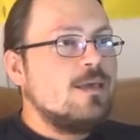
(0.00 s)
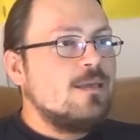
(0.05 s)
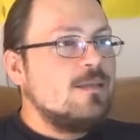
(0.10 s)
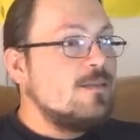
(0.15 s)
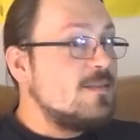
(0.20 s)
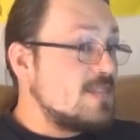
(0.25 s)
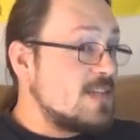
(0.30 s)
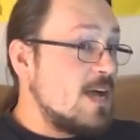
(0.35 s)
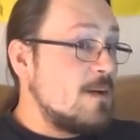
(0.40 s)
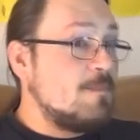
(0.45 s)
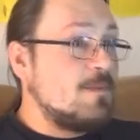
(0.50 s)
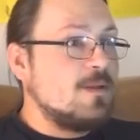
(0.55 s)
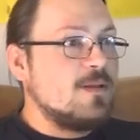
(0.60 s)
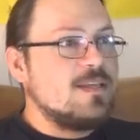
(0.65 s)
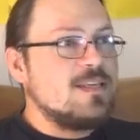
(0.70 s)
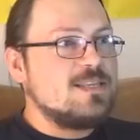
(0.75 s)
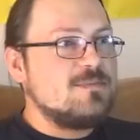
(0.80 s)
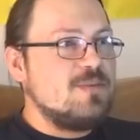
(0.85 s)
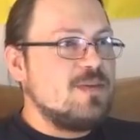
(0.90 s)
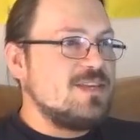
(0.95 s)
This couple
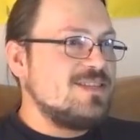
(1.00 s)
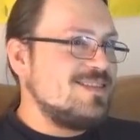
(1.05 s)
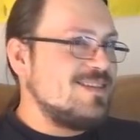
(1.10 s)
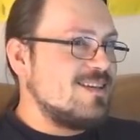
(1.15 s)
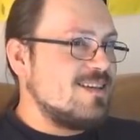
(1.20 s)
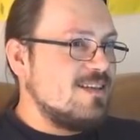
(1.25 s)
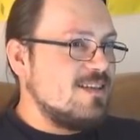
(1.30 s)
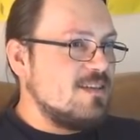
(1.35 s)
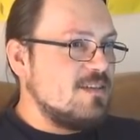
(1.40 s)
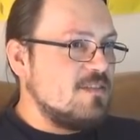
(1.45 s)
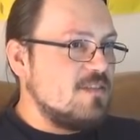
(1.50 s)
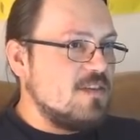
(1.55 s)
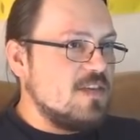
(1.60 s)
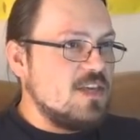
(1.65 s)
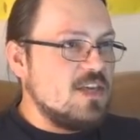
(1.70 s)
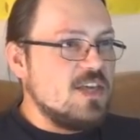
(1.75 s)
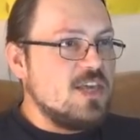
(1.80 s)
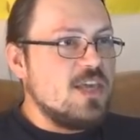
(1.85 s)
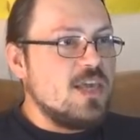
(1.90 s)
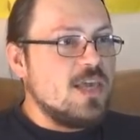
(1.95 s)
is basically
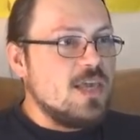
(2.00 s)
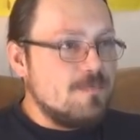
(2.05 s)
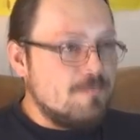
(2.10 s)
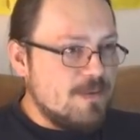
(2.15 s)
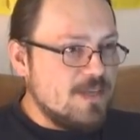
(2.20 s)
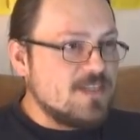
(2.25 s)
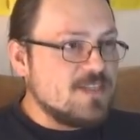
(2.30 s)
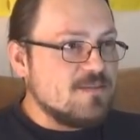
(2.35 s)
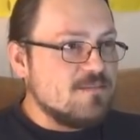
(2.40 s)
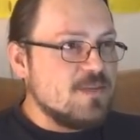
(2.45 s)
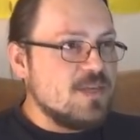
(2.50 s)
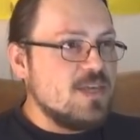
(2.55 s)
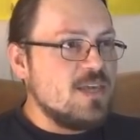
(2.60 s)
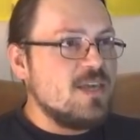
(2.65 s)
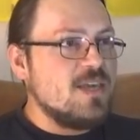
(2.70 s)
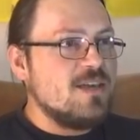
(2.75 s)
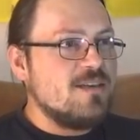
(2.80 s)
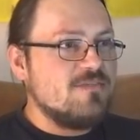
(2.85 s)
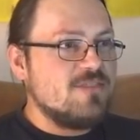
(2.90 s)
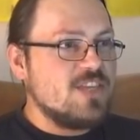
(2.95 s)
the
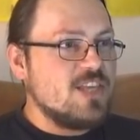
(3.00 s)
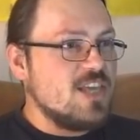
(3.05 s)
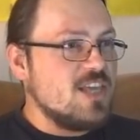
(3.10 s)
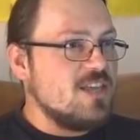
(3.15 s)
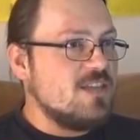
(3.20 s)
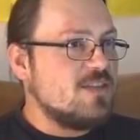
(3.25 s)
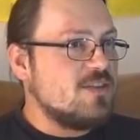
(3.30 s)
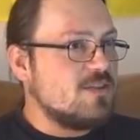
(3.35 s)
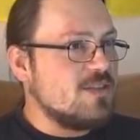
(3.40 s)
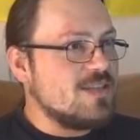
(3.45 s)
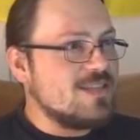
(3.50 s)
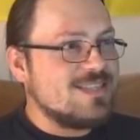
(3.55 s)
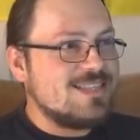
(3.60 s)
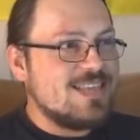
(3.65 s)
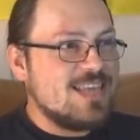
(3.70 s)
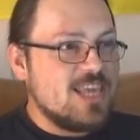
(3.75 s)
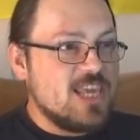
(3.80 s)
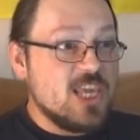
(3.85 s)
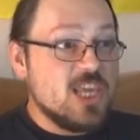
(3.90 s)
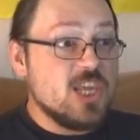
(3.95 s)
epitome of the internet
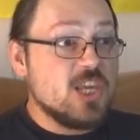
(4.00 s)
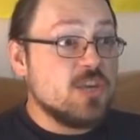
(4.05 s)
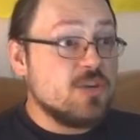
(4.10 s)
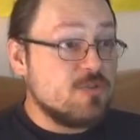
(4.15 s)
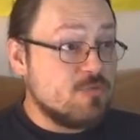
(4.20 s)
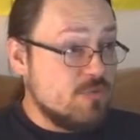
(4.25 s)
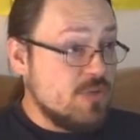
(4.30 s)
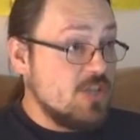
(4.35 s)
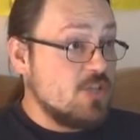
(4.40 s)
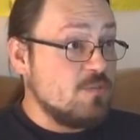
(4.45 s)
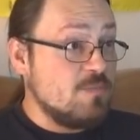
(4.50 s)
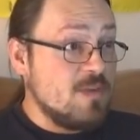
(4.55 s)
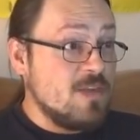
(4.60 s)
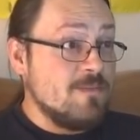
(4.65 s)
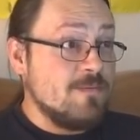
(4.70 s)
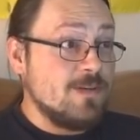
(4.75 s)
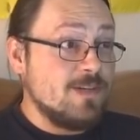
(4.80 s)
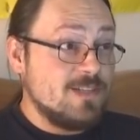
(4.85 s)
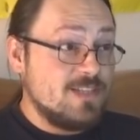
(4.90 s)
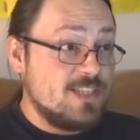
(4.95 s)
saying rich
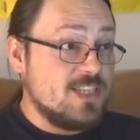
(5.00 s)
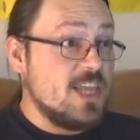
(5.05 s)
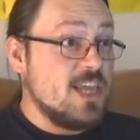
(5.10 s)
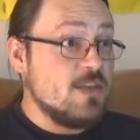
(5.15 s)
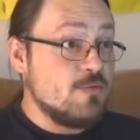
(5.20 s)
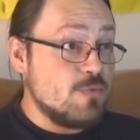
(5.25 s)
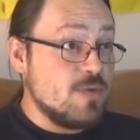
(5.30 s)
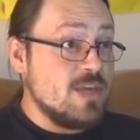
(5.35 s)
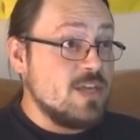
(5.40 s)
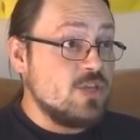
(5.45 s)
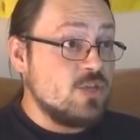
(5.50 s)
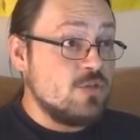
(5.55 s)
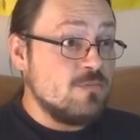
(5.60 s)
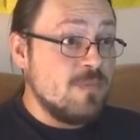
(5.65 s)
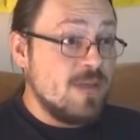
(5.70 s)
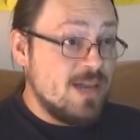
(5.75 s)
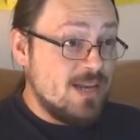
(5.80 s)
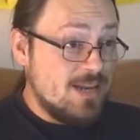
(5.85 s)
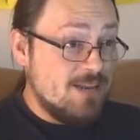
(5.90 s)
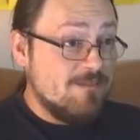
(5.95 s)
people stay rich
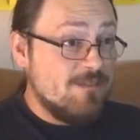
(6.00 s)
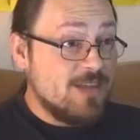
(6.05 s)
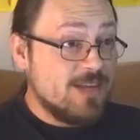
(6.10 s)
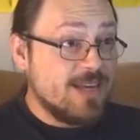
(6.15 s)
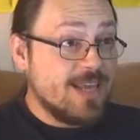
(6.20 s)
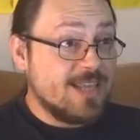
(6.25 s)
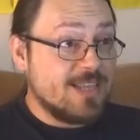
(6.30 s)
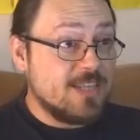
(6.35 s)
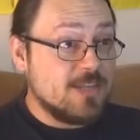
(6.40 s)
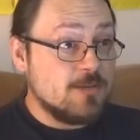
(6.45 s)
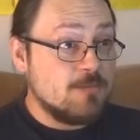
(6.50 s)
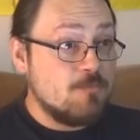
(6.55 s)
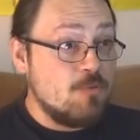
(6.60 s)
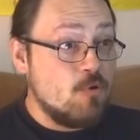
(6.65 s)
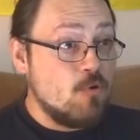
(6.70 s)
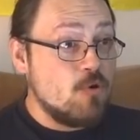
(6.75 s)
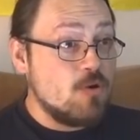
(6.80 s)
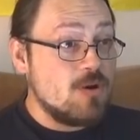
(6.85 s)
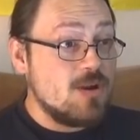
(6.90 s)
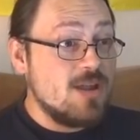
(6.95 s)
by living like they're
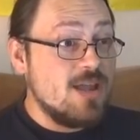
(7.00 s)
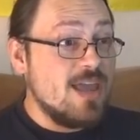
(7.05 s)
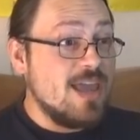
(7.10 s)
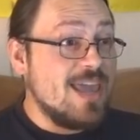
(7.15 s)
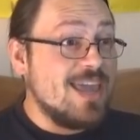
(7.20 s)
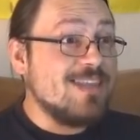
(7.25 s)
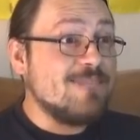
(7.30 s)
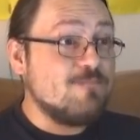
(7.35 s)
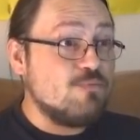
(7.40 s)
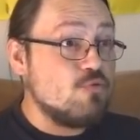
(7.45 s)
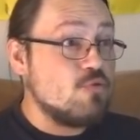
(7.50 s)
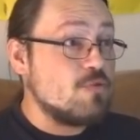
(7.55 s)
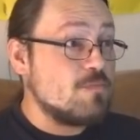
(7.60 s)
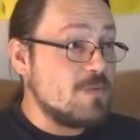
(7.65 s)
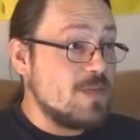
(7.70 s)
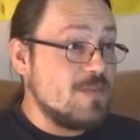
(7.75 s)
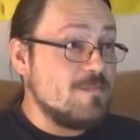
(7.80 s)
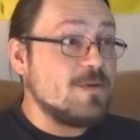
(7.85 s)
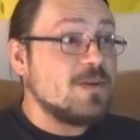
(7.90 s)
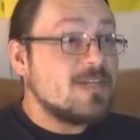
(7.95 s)
poor, and poor
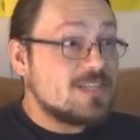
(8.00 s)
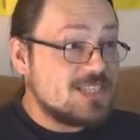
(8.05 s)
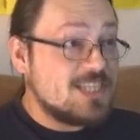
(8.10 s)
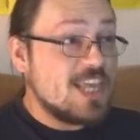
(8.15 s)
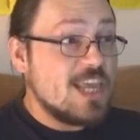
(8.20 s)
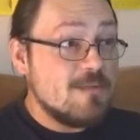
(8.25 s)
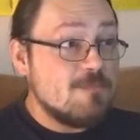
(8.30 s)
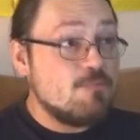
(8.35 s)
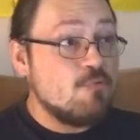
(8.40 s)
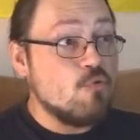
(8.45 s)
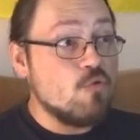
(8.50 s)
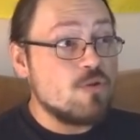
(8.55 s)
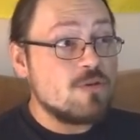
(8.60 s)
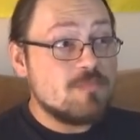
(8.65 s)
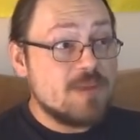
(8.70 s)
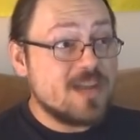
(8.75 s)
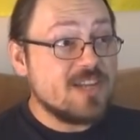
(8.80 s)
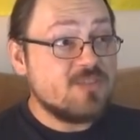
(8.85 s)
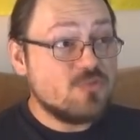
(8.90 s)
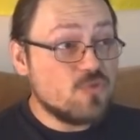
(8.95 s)
people stay poor
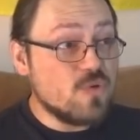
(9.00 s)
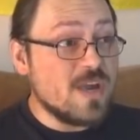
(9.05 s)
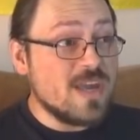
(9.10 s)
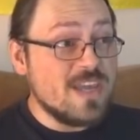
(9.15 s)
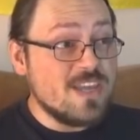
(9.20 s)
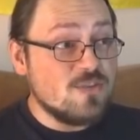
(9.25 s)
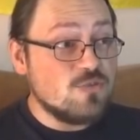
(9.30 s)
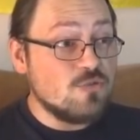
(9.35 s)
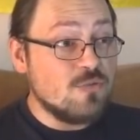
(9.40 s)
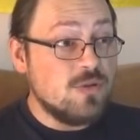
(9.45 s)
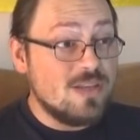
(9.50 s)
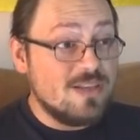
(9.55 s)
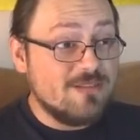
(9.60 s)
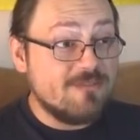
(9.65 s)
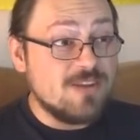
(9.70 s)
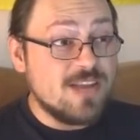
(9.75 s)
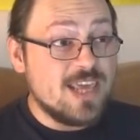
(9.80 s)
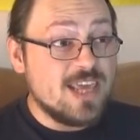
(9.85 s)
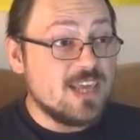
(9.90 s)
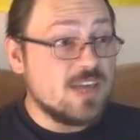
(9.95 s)
by trying to
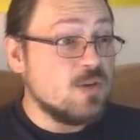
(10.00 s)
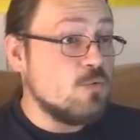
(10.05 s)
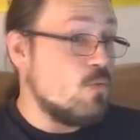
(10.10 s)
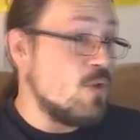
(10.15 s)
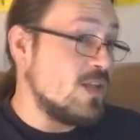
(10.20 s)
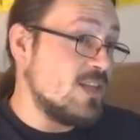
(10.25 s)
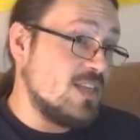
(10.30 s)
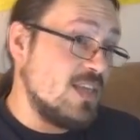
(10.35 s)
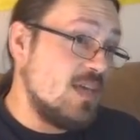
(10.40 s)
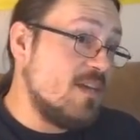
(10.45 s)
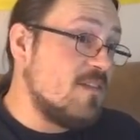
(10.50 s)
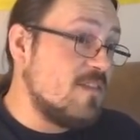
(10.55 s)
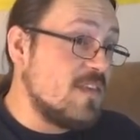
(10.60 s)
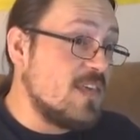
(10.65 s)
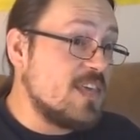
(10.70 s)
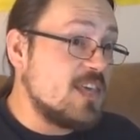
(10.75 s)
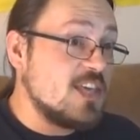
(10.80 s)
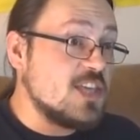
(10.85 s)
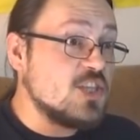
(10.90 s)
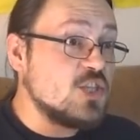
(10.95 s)
live like what they
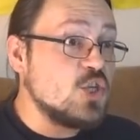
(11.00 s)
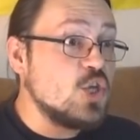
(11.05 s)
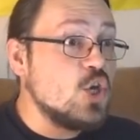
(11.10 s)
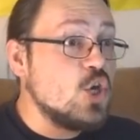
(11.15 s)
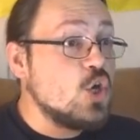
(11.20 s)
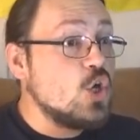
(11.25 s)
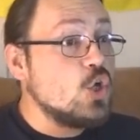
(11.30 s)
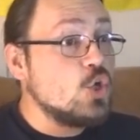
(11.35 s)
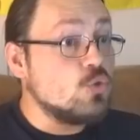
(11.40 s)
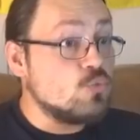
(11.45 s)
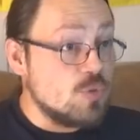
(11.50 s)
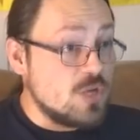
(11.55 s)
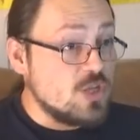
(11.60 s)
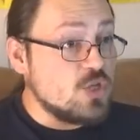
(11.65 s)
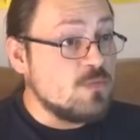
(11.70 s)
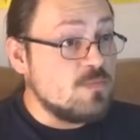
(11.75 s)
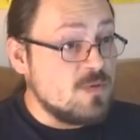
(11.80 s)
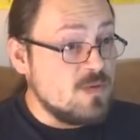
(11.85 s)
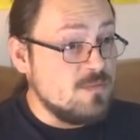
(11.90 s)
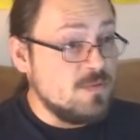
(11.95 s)
think is
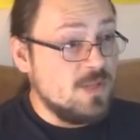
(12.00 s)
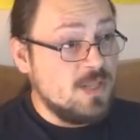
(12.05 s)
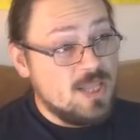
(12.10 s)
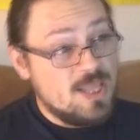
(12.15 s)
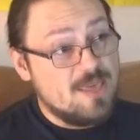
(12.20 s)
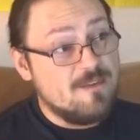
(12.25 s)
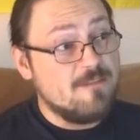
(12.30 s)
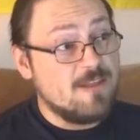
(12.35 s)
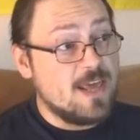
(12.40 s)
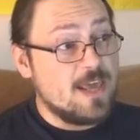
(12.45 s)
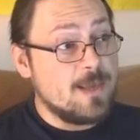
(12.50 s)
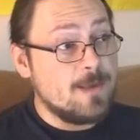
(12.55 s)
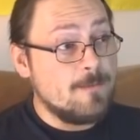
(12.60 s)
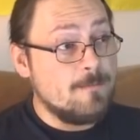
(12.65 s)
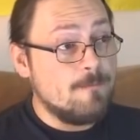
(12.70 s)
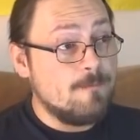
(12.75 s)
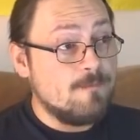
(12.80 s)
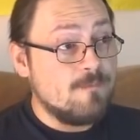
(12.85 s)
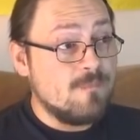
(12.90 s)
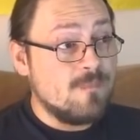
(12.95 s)
rich people live like.
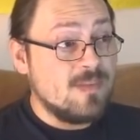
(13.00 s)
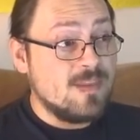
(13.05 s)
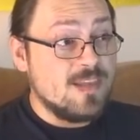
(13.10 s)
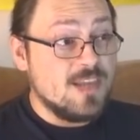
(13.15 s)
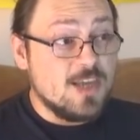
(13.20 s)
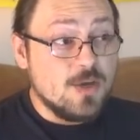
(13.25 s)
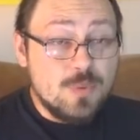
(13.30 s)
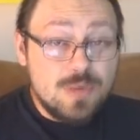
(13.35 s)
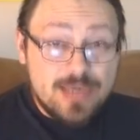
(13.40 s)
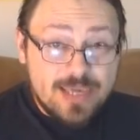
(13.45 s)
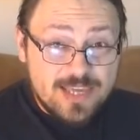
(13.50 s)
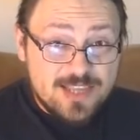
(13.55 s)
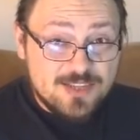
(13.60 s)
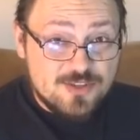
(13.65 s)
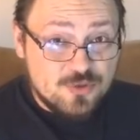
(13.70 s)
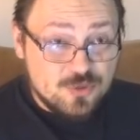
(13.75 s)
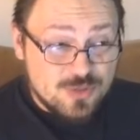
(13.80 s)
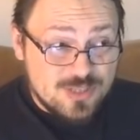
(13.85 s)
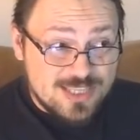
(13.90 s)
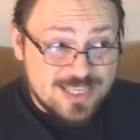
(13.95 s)
Going
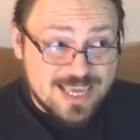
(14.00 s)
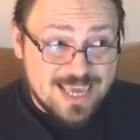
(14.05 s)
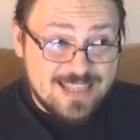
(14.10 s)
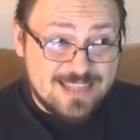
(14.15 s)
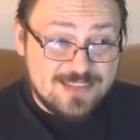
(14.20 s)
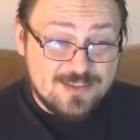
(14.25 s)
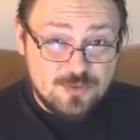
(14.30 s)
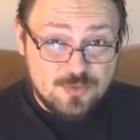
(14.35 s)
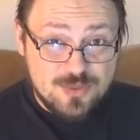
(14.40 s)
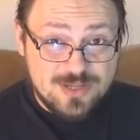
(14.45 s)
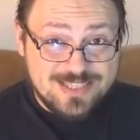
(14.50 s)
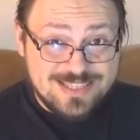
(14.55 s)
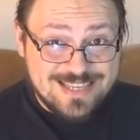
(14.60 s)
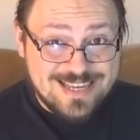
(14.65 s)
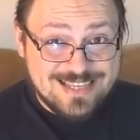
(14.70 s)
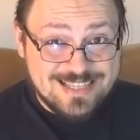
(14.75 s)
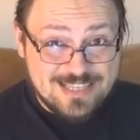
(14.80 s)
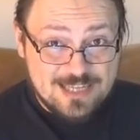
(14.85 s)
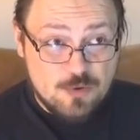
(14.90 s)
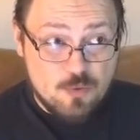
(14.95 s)
into debt to
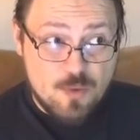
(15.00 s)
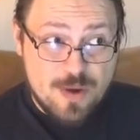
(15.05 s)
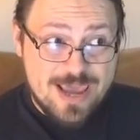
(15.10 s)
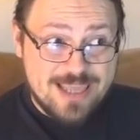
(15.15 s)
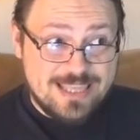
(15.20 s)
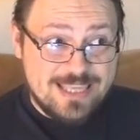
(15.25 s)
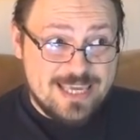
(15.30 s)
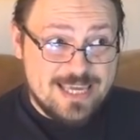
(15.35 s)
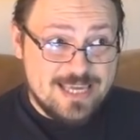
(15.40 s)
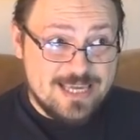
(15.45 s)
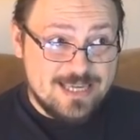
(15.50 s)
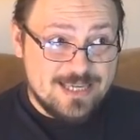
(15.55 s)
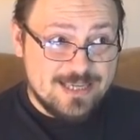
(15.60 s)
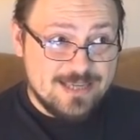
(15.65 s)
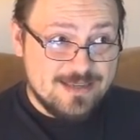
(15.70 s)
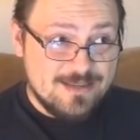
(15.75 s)
attend a wedding?